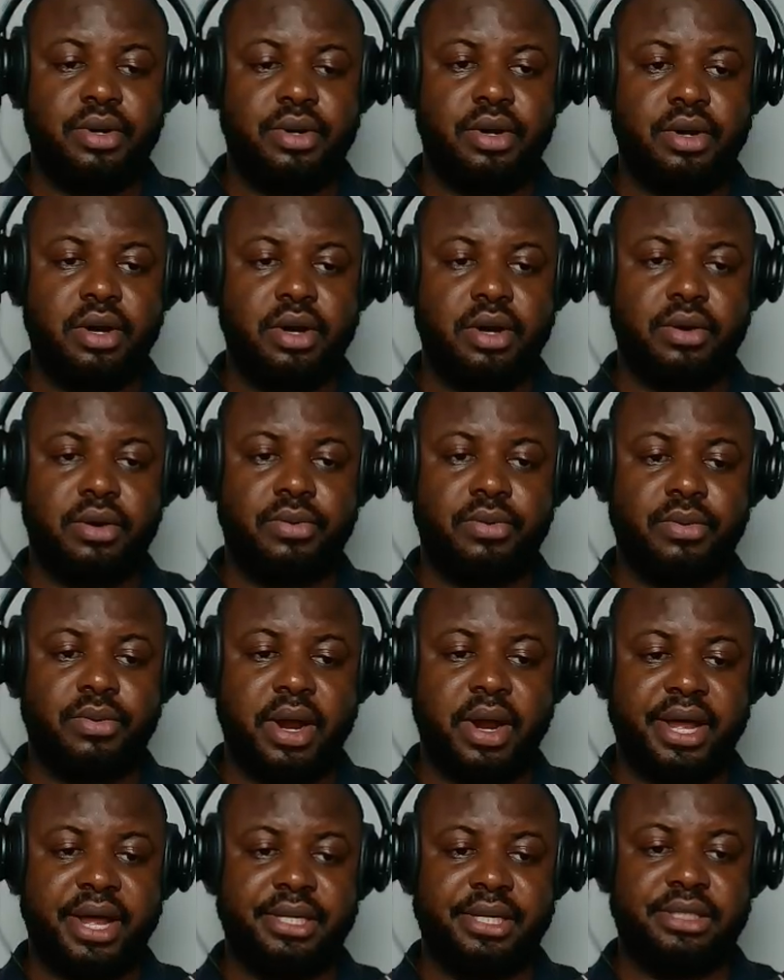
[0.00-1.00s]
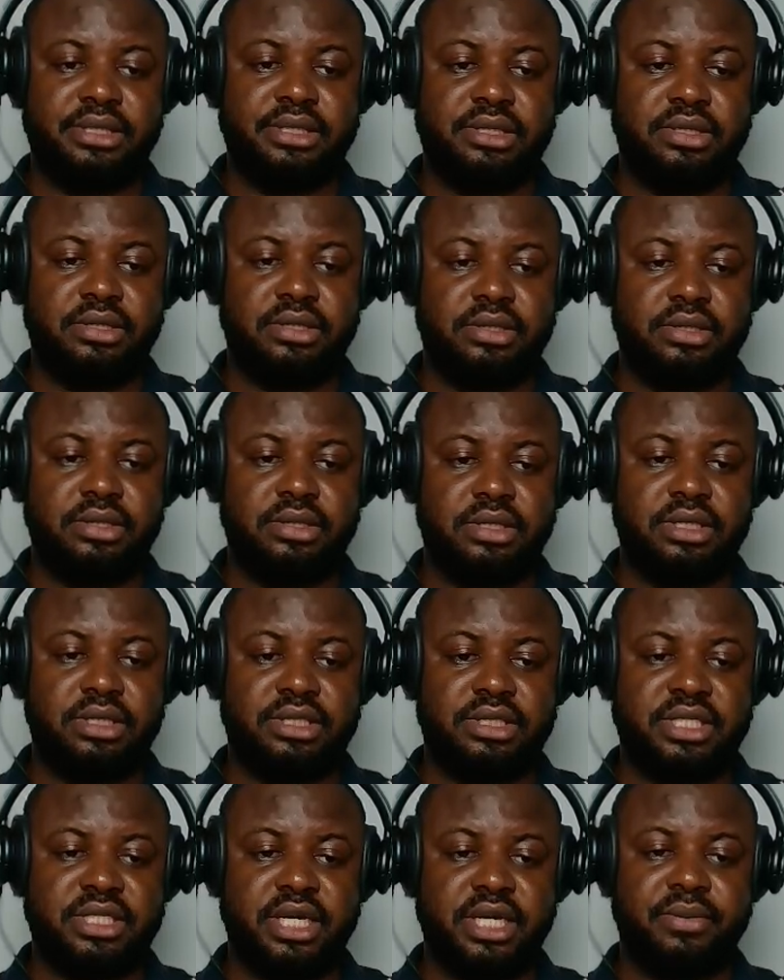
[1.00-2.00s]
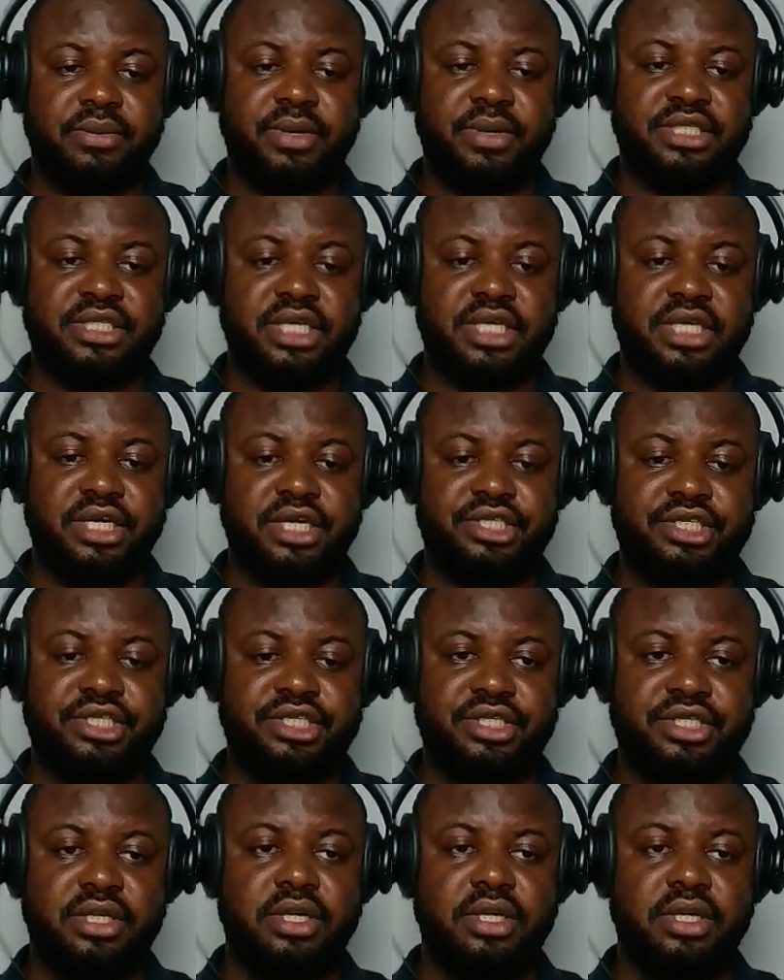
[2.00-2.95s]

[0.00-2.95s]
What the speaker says: All right, send a message.